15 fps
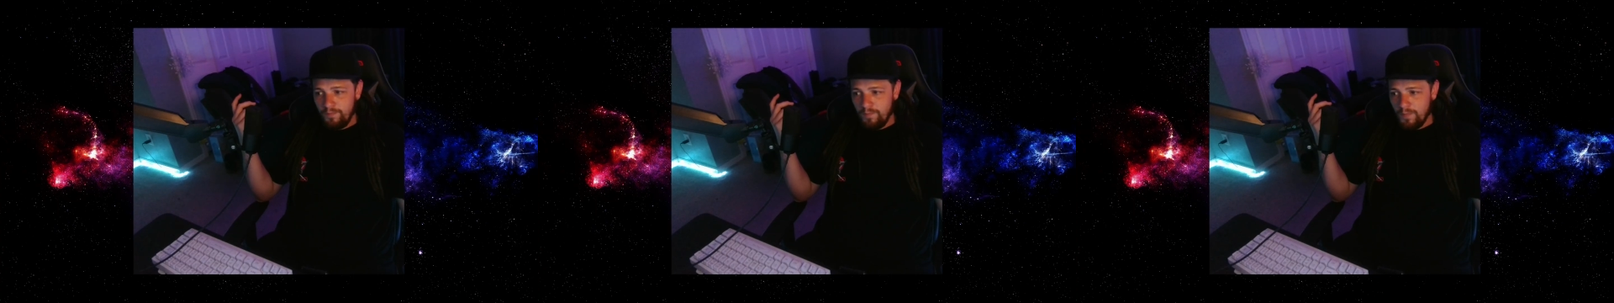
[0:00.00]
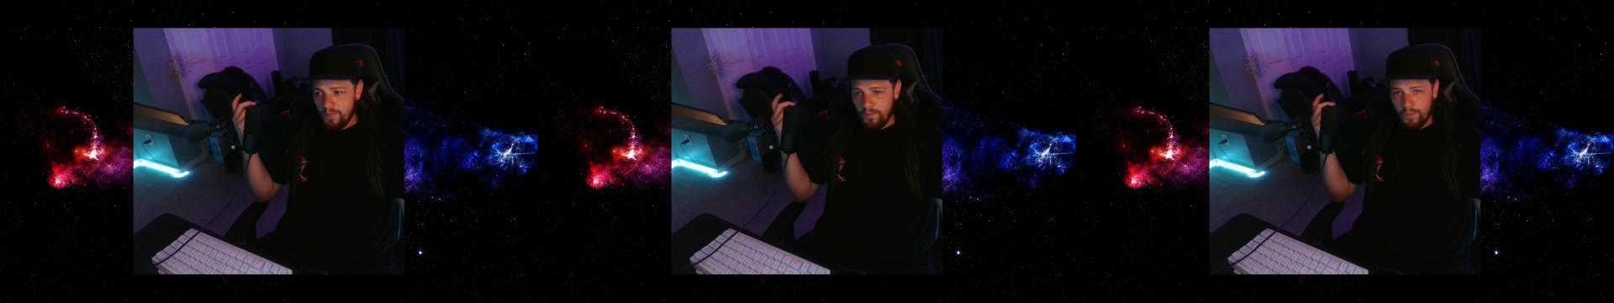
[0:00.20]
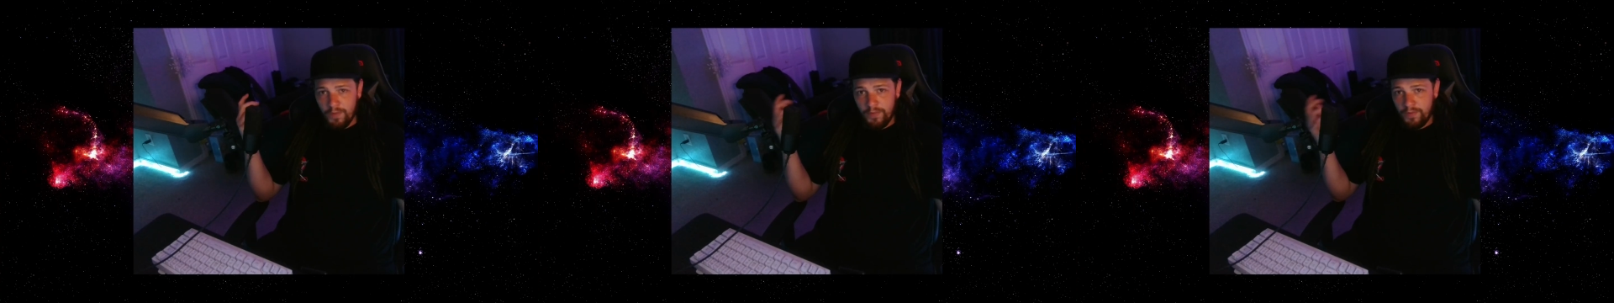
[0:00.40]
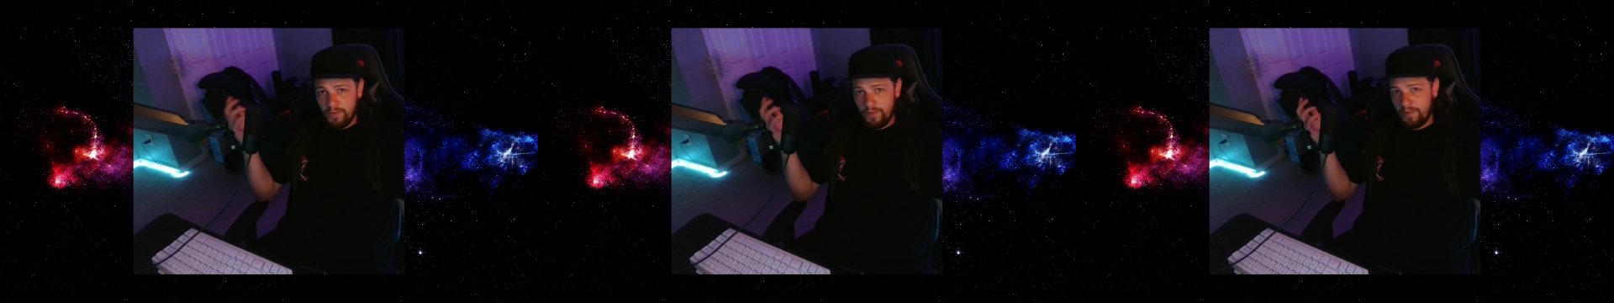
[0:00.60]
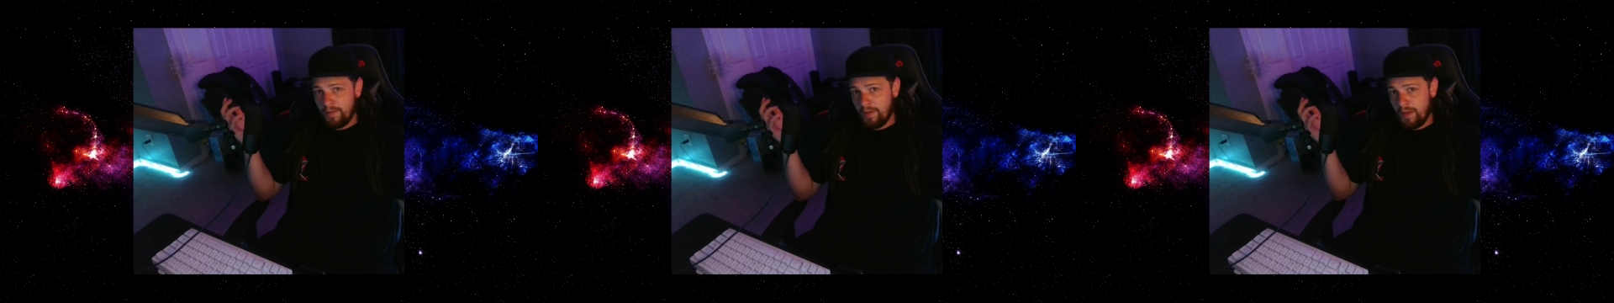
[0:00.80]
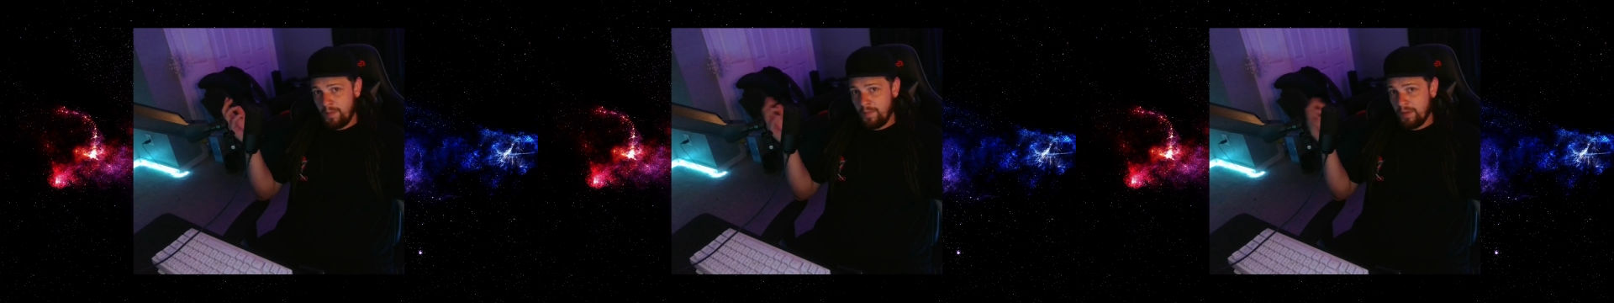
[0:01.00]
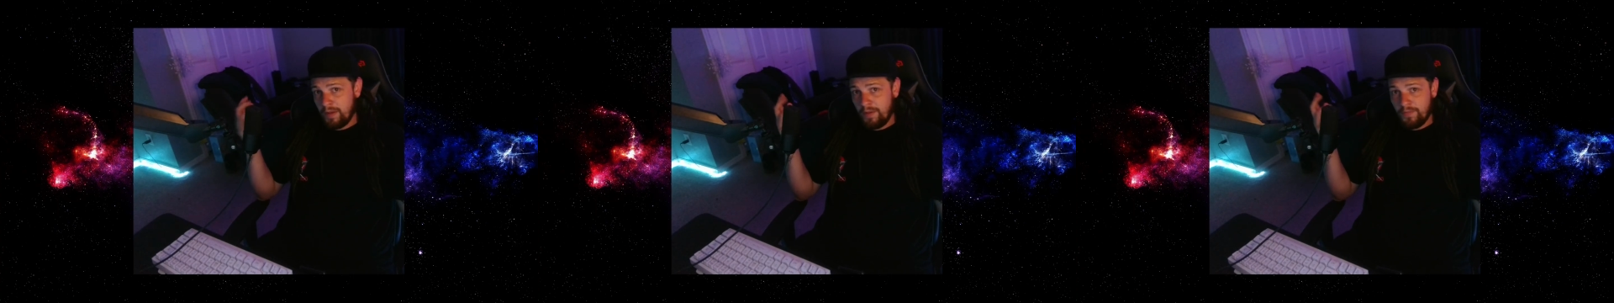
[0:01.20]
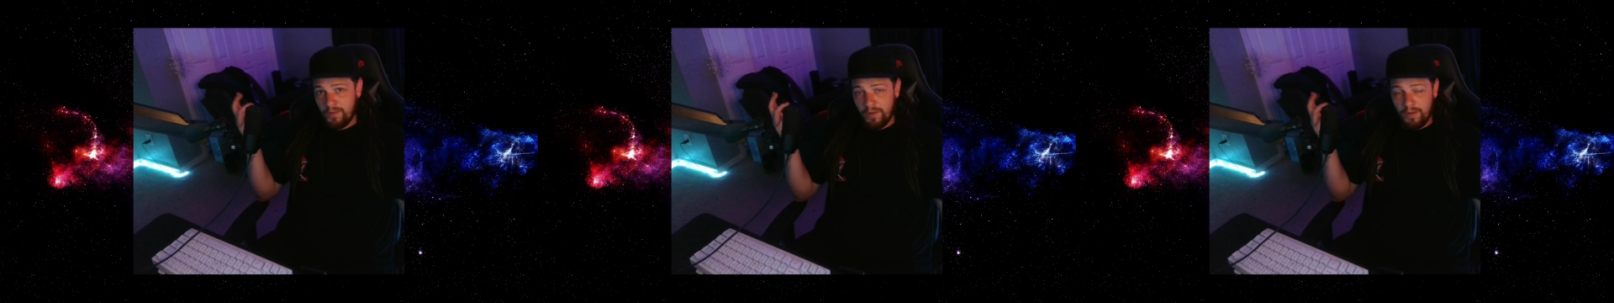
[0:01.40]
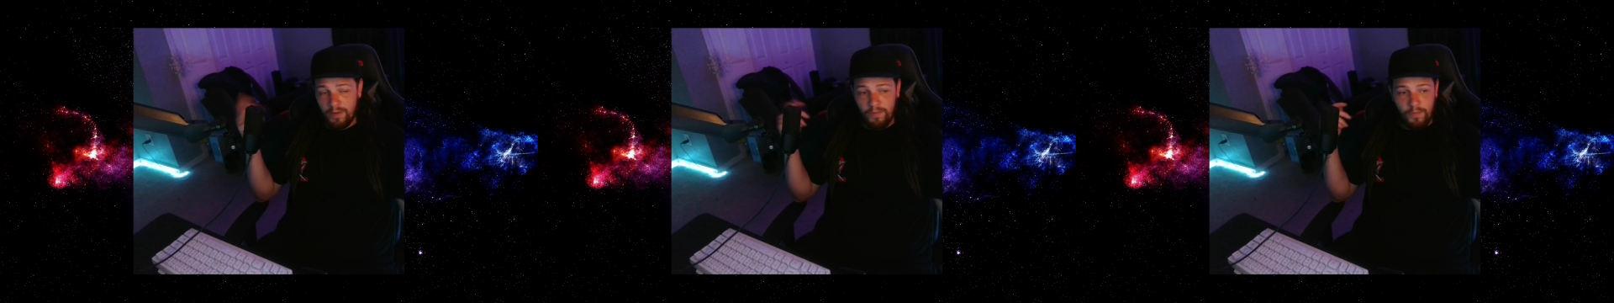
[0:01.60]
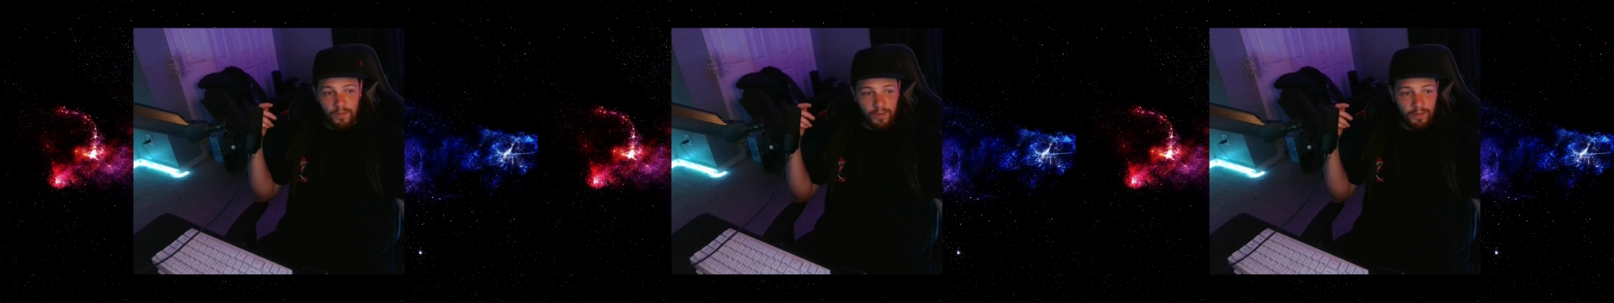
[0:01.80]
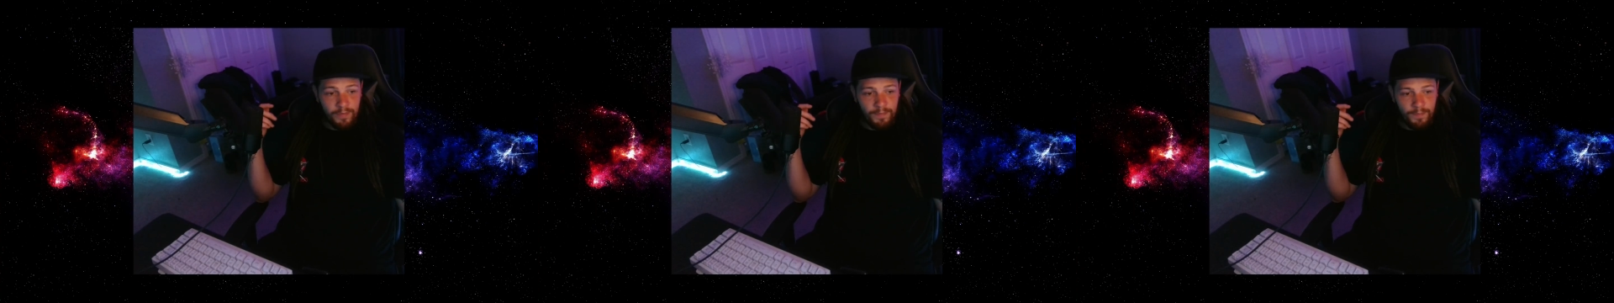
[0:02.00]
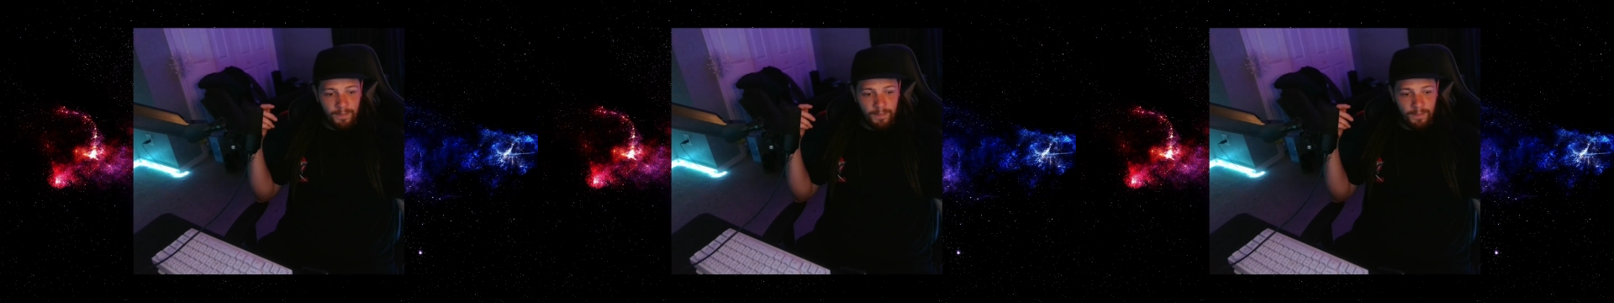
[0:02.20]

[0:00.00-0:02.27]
for a certain time, like after I get off work,